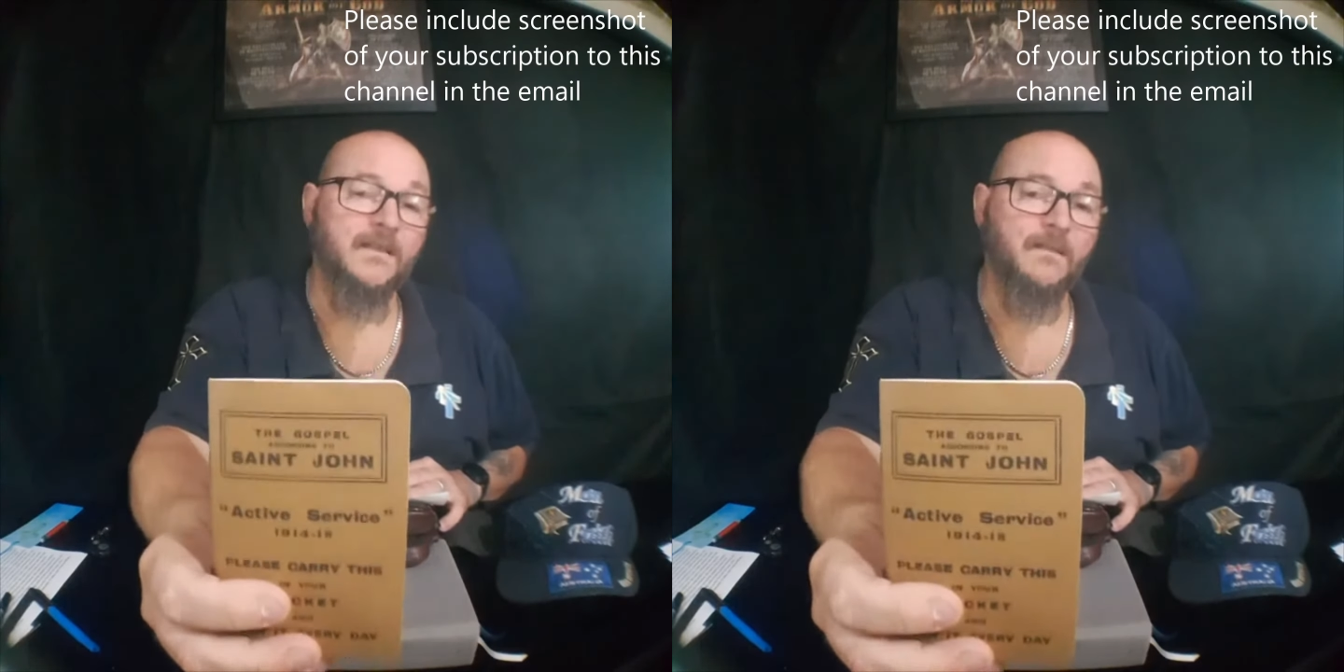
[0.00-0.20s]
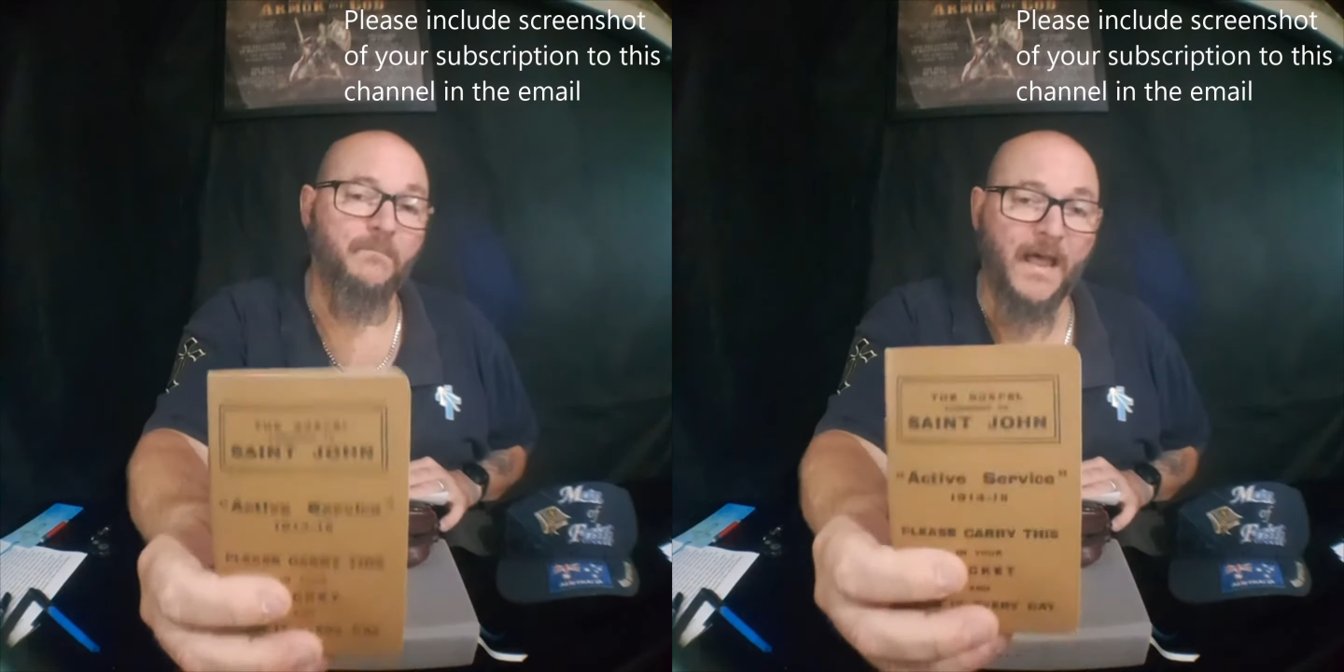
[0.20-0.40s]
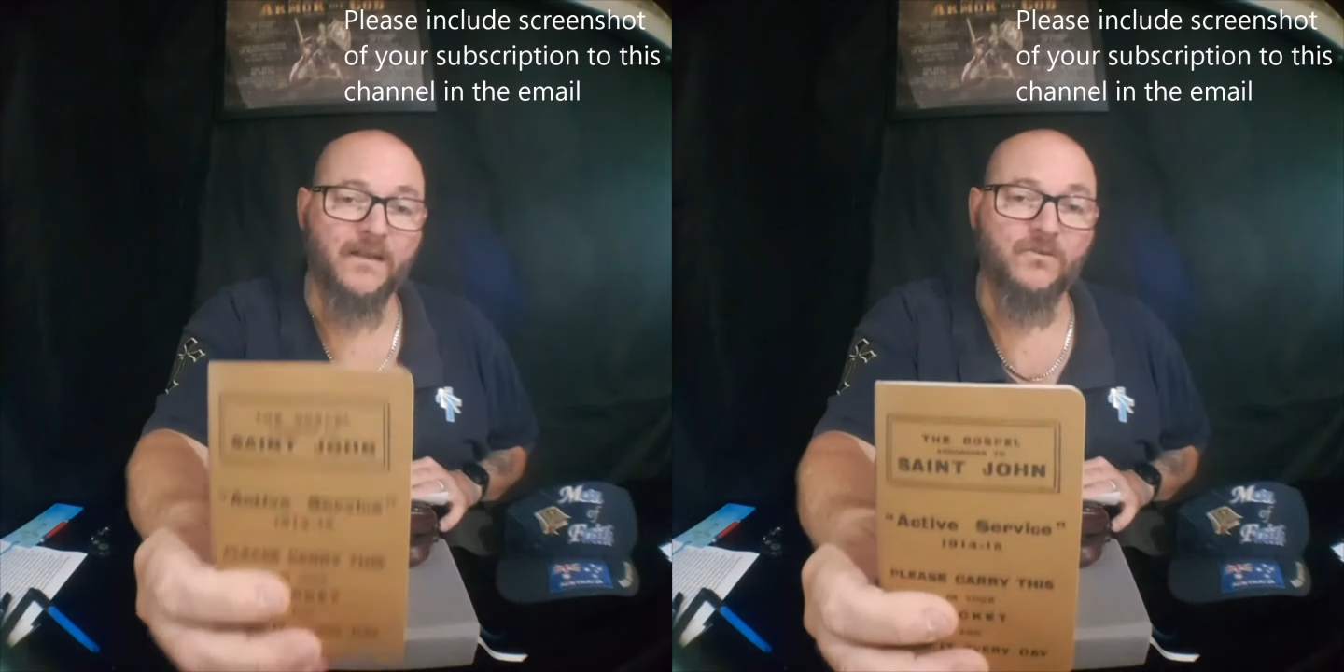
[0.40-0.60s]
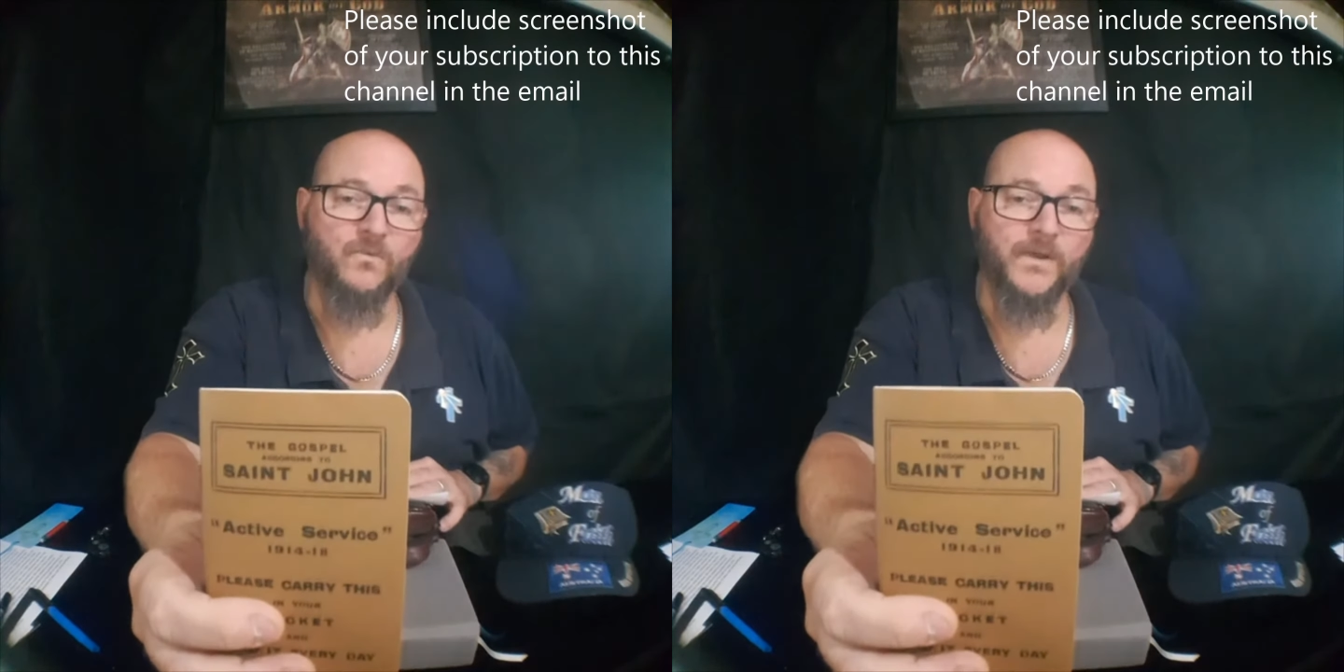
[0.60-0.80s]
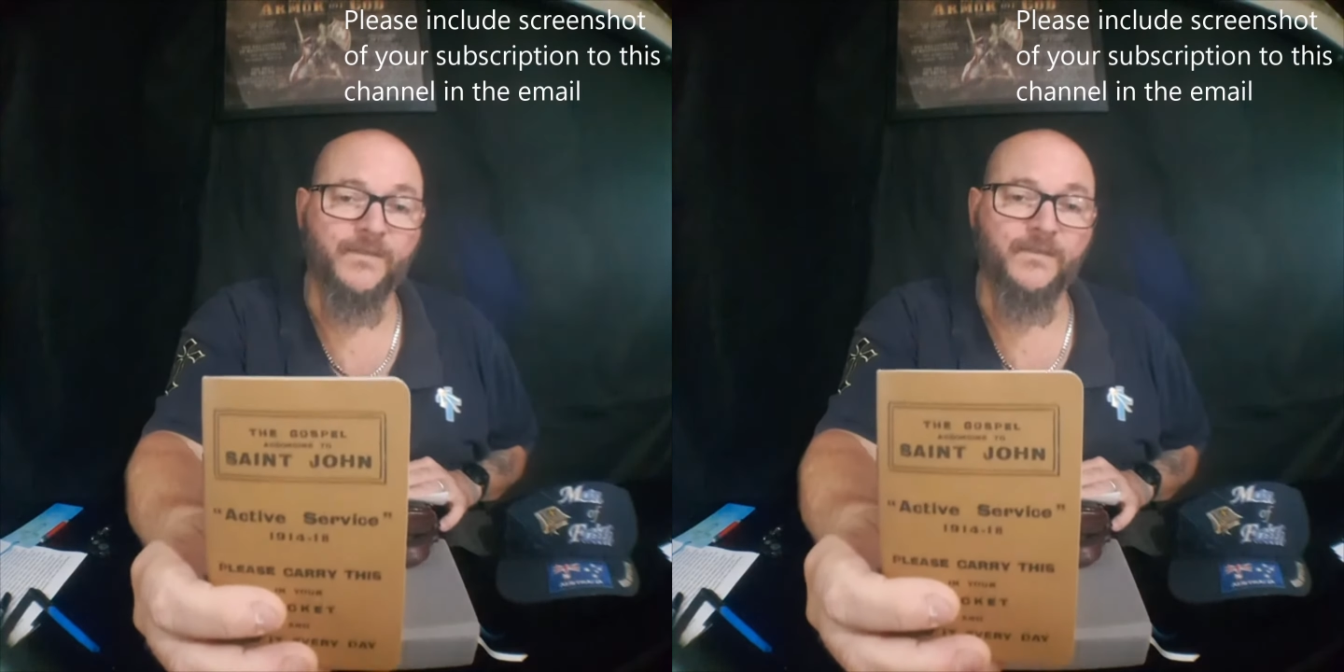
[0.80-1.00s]
into battle
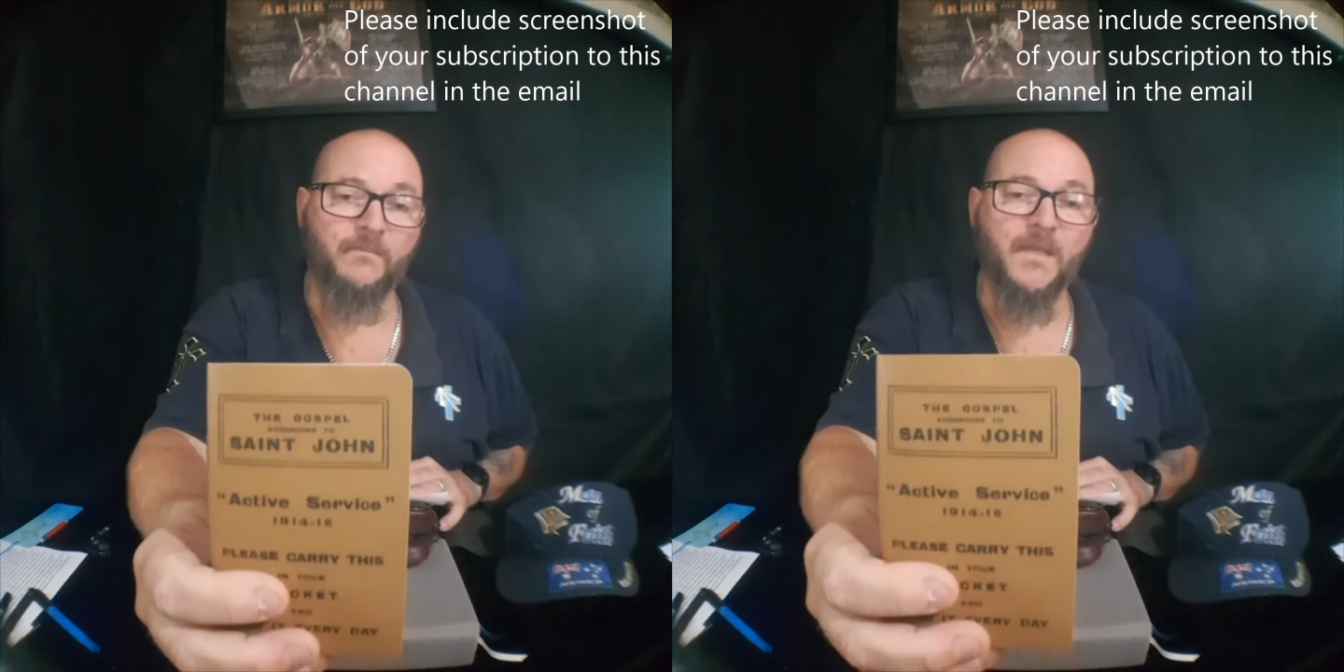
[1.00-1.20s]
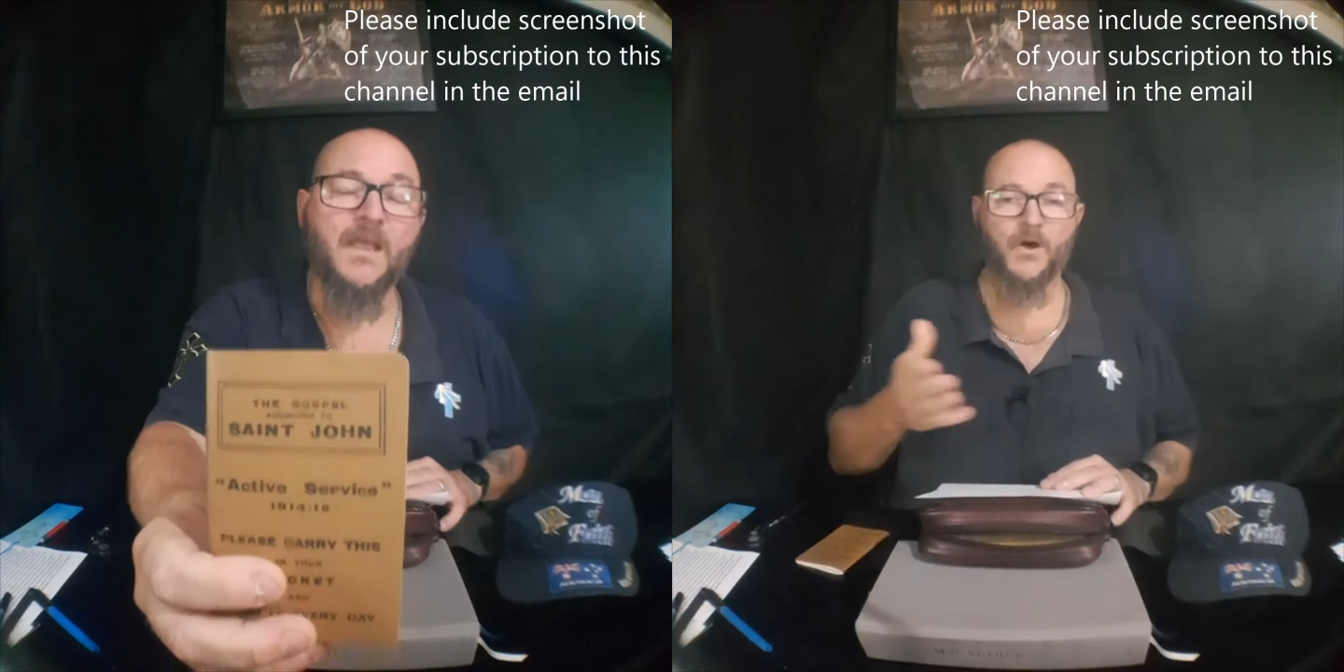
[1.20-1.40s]
with them.